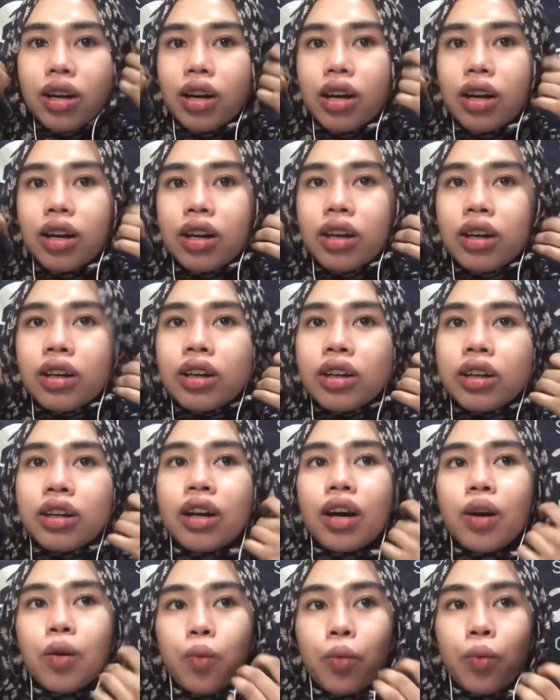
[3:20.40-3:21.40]

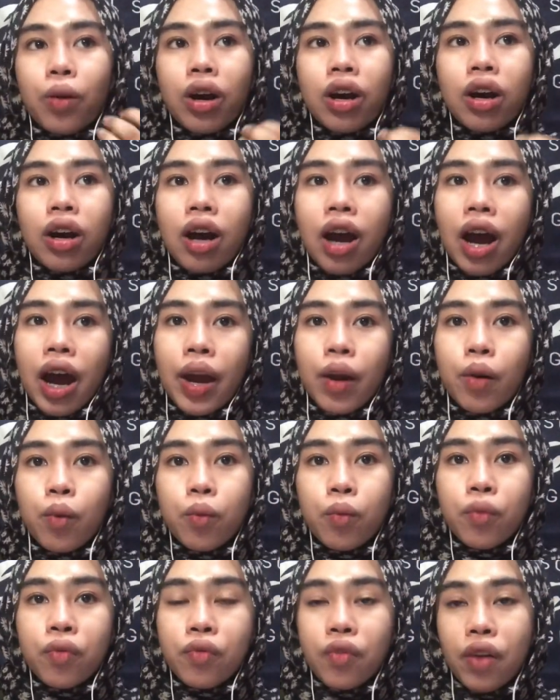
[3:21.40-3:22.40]
I
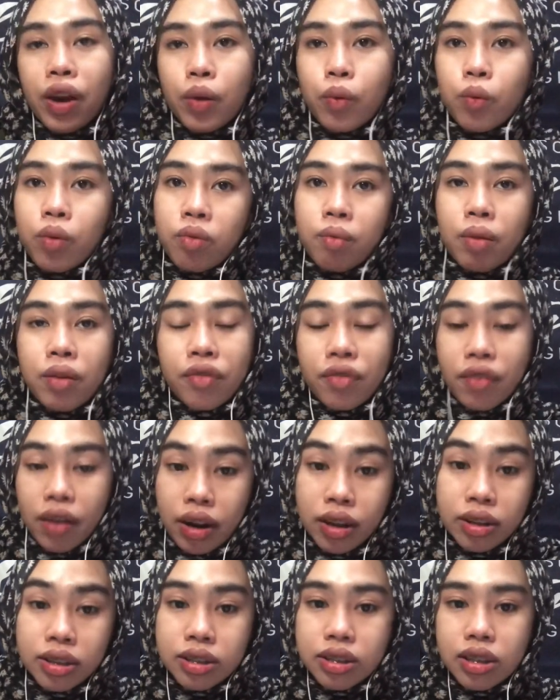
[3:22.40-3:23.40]
fight with my
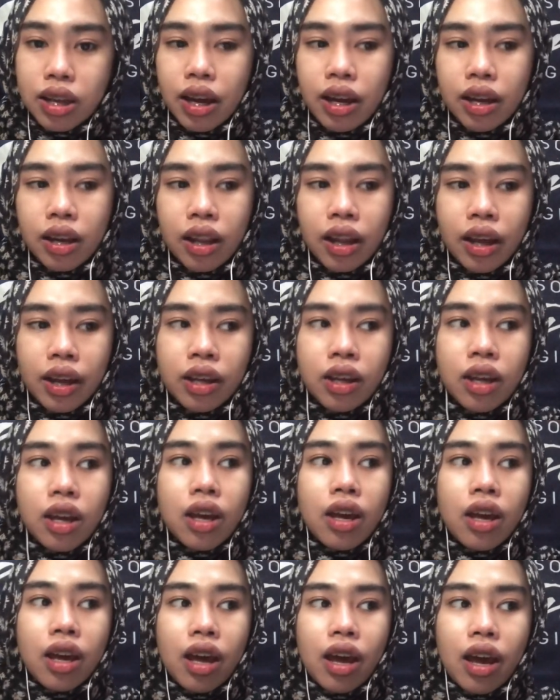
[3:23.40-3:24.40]
friends and like
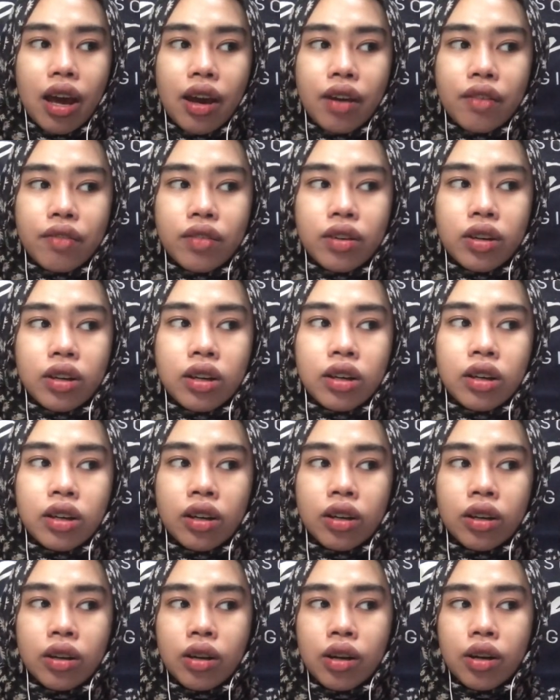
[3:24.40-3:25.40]
have
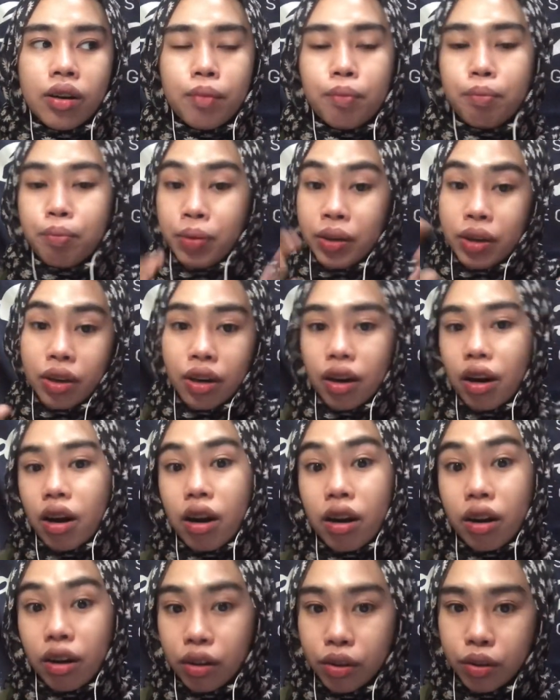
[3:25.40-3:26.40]
a big
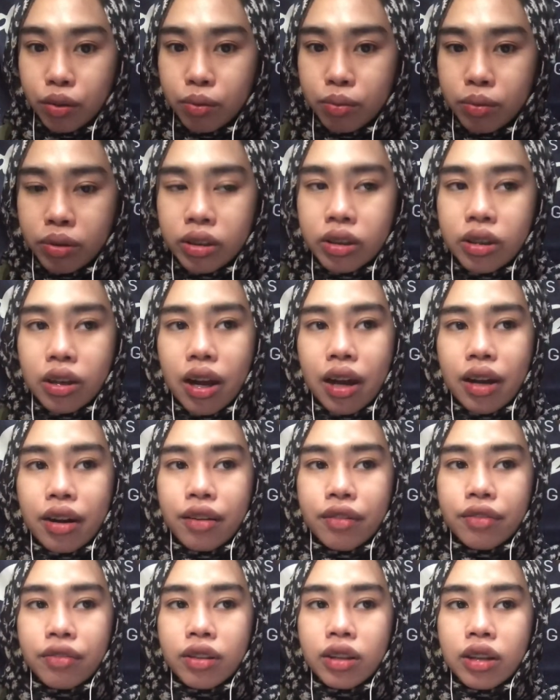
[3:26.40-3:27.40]
argument, and I
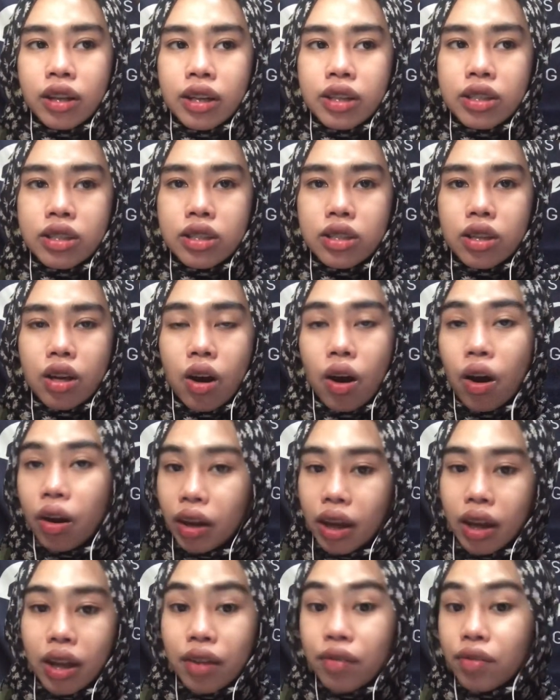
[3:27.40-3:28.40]
feel like,
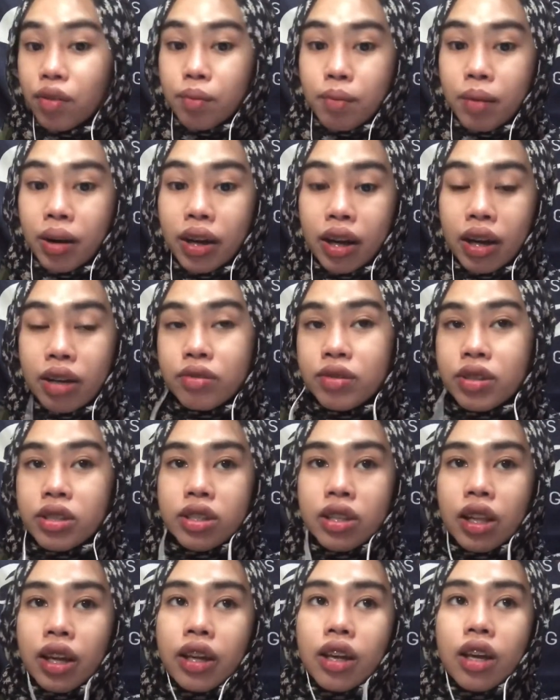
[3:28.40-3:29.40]
okay, never mind. I'm just
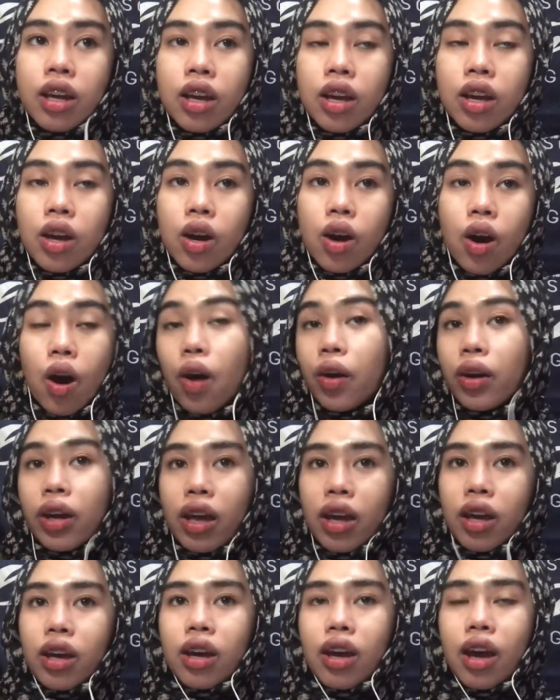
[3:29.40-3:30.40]
like,
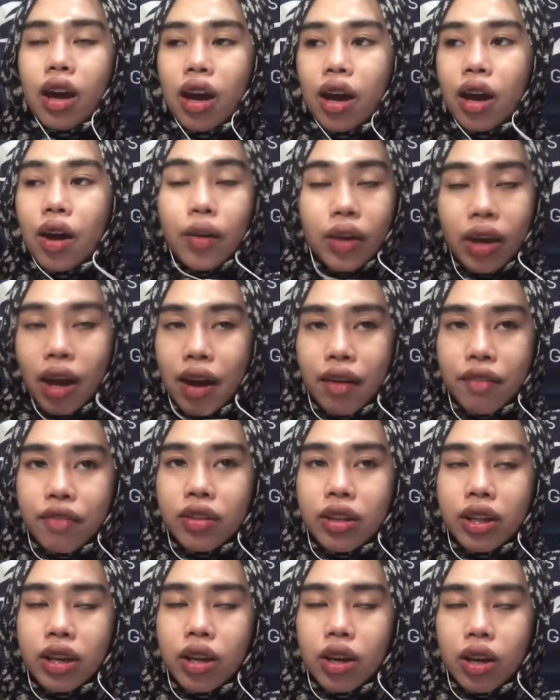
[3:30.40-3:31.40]
okay, I feel
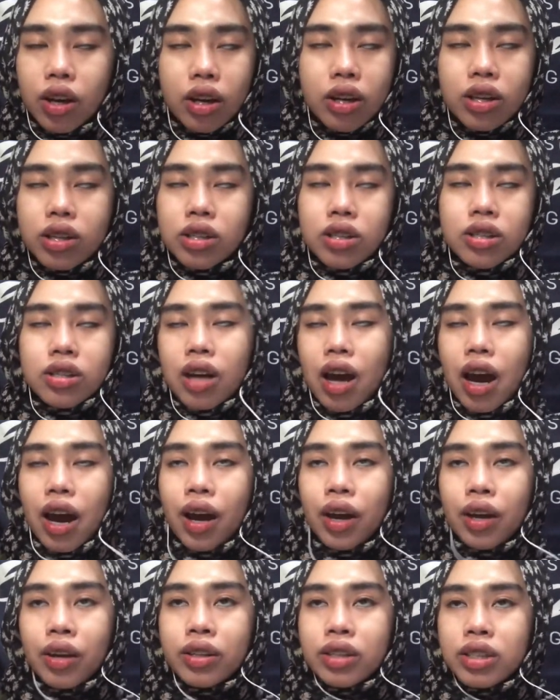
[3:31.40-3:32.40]
like us.
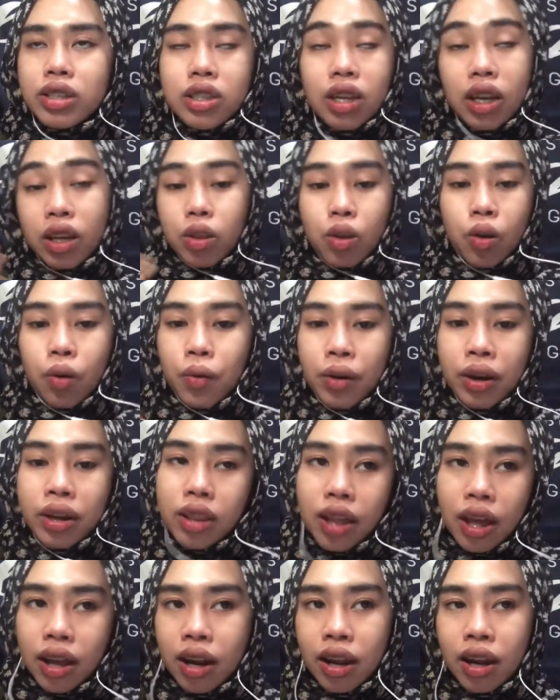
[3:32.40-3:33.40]
I just ignore it,
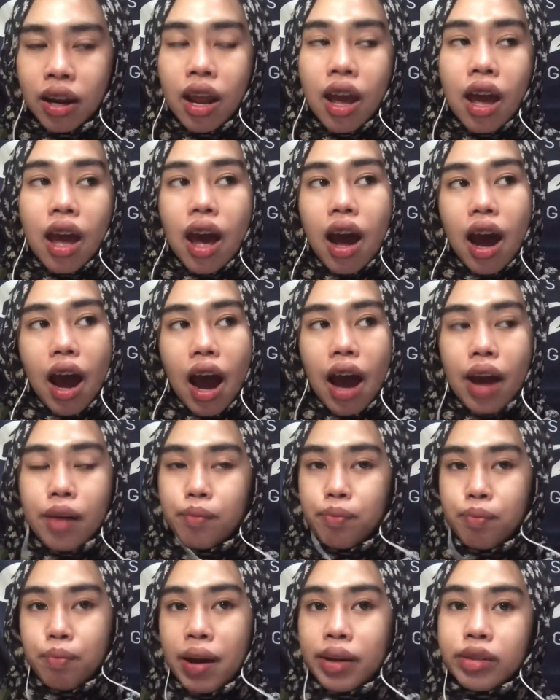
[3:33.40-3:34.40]
and then I
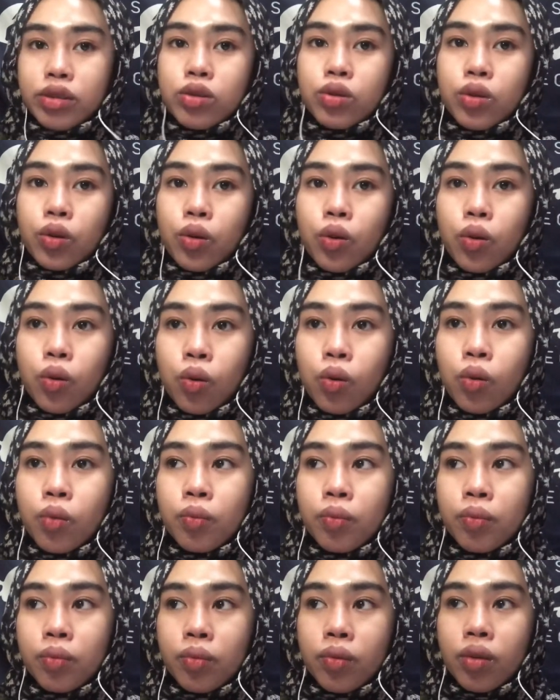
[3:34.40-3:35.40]
back to the
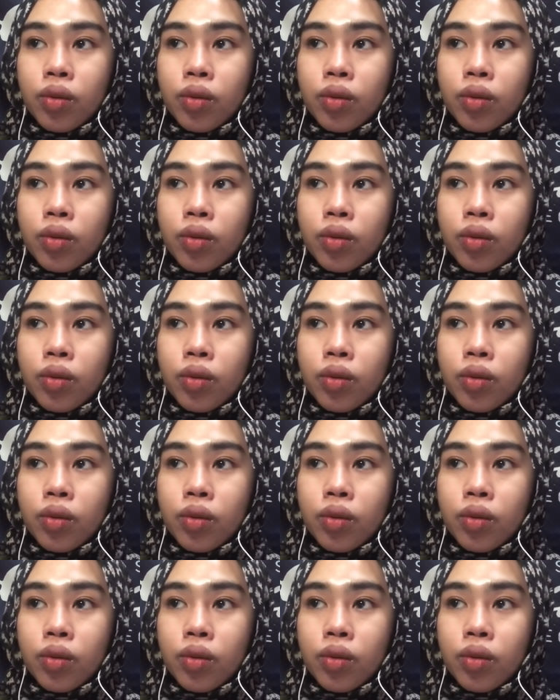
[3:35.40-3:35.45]
home,